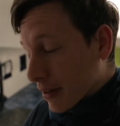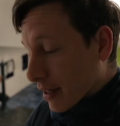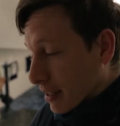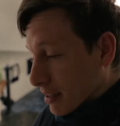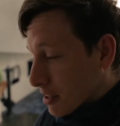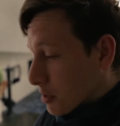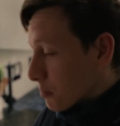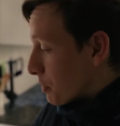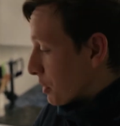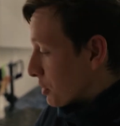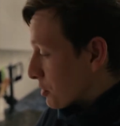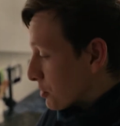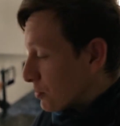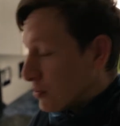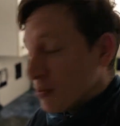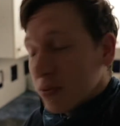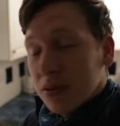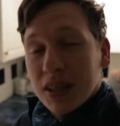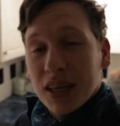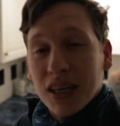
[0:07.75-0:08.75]
a
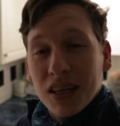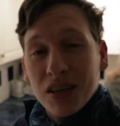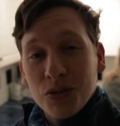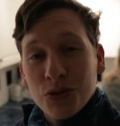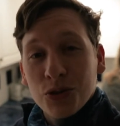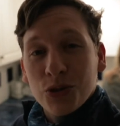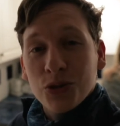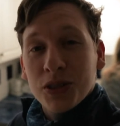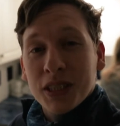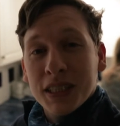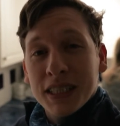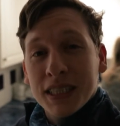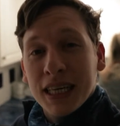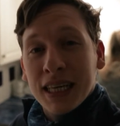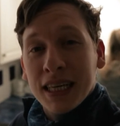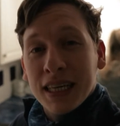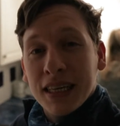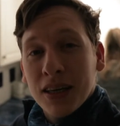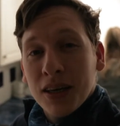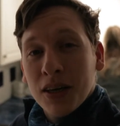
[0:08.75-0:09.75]
special kind of shooting
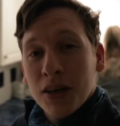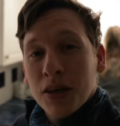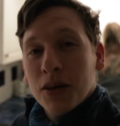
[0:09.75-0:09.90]
day.